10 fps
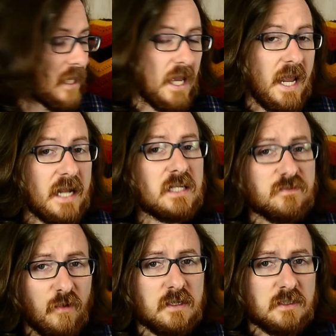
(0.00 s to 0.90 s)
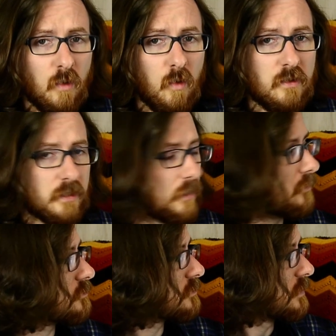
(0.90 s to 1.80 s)
And as far as the order
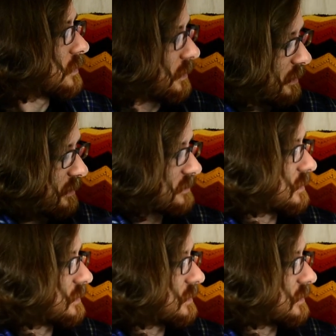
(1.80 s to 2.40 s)
goes, it is